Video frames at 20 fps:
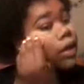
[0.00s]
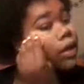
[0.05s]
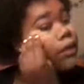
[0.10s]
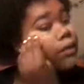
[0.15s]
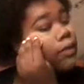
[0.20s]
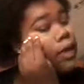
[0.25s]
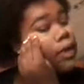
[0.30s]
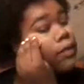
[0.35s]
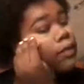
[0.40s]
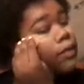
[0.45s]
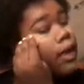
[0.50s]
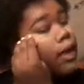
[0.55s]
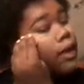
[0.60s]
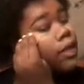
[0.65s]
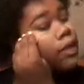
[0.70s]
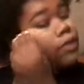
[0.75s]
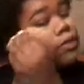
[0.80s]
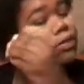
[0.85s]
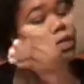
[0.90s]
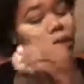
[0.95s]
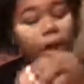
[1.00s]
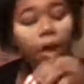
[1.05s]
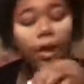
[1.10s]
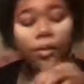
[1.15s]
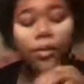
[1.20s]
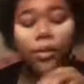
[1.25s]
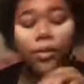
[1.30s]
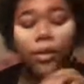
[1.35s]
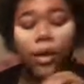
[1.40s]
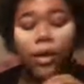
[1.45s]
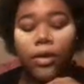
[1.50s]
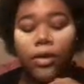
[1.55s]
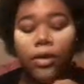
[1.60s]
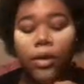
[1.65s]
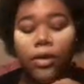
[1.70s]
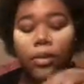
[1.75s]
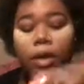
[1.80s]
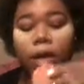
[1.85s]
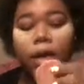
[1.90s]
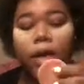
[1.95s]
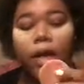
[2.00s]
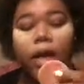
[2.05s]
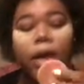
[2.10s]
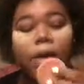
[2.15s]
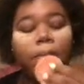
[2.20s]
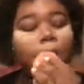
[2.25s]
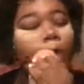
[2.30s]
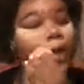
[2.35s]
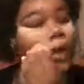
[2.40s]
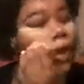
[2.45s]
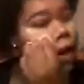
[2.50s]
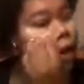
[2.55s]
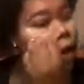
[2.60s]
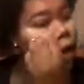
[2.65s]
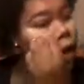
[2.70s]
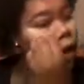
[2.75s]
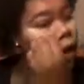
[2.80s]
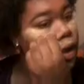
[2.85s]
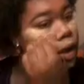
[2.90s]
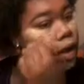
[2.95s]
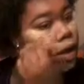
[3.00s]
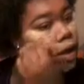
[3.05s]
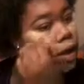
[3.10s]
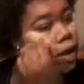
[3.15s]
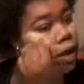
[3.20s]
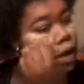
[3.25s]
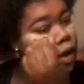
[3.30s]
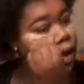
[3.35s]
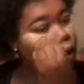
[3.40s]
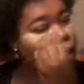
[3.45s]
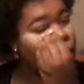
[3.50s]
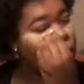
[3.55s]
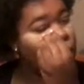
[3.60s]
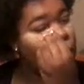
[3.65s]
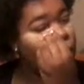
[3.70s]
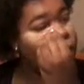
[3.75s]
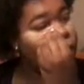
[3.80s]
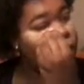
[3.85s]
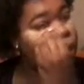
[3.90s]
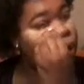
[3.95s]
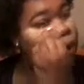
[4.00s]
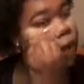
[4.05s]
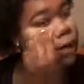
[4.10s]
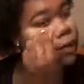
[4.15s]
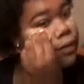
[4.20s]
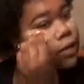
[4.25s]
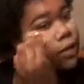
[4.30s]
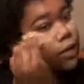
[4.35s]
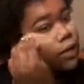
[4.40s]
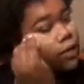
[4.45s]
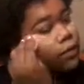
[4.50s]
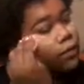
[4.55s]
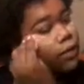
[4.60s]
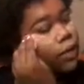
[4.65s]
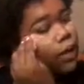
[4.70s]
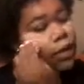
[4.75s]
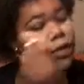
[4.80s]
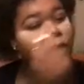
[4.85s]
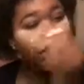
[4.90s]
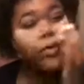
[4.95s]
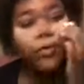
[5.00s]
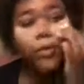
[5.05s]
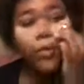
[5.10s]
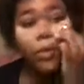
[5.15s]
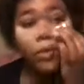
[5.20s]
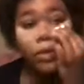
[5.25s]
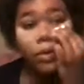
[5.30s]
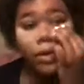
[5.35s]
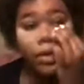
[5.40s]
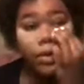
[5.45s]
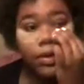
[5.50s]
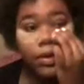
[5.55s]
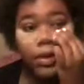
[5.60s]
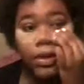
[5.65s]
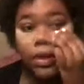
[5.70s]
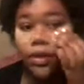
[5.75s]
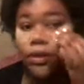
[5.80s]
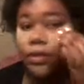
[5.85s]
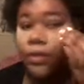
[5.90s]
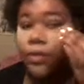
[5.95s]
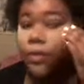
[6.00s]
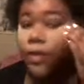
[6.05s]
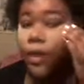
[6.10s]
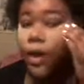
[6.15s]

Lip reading: have you ever had those cravings while you're doing makeup and like have cravings for like food and stuff?